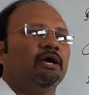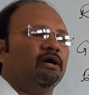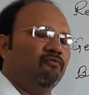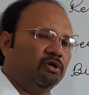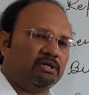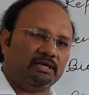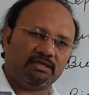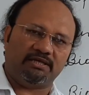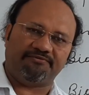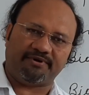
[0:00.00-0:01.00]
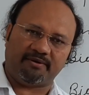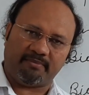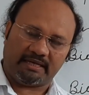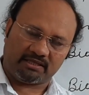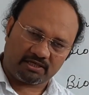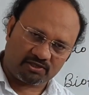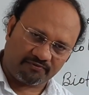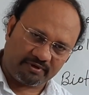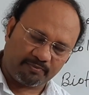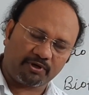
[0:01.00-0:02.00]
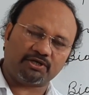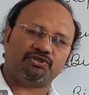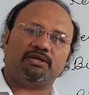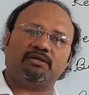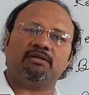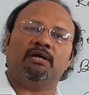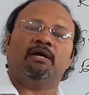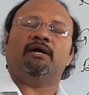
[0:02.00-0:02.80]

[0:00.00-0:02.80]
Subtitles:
what are the different methods of reproduction,